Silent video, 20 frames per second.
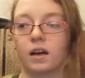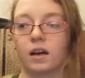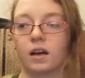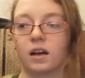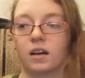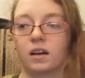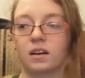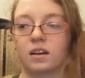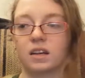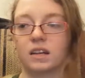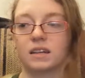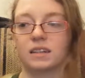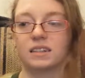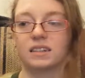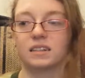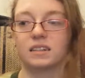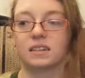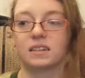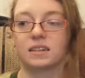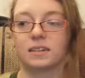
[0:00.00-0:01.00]
Uh,
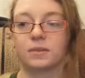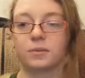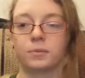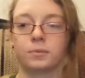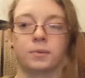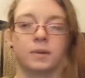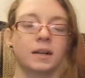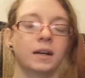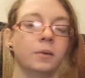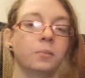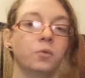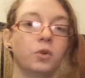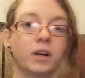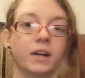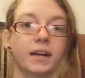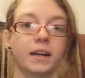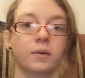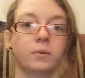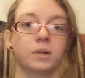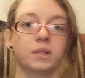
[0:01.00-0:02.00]
when I'm
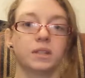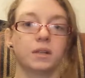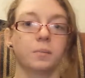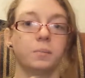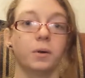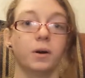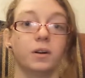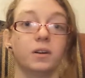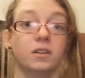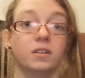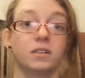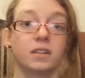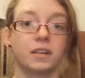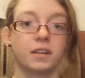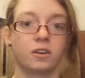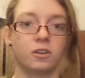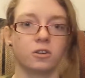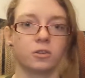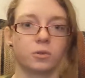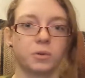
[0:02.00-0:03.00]
working with a partner,
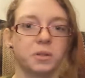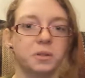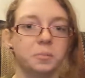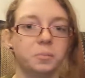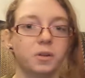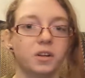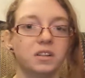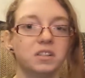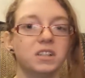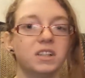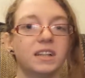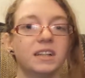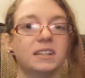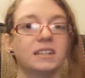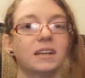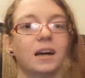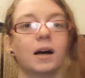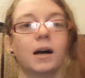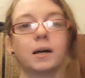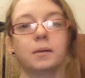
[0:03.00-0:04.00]
like on a group
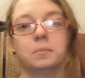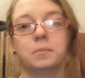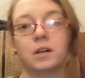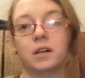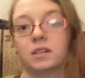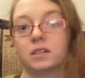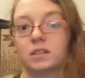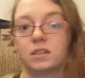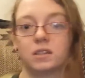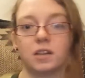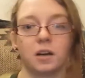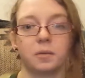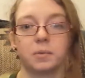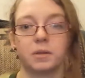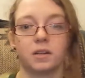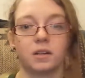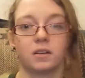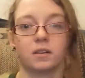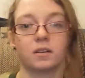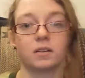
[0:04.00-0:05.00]
project, I'm not
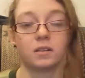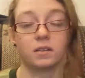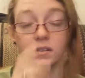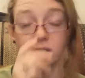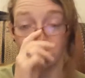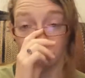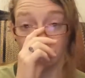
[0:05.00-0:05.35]
stubborn.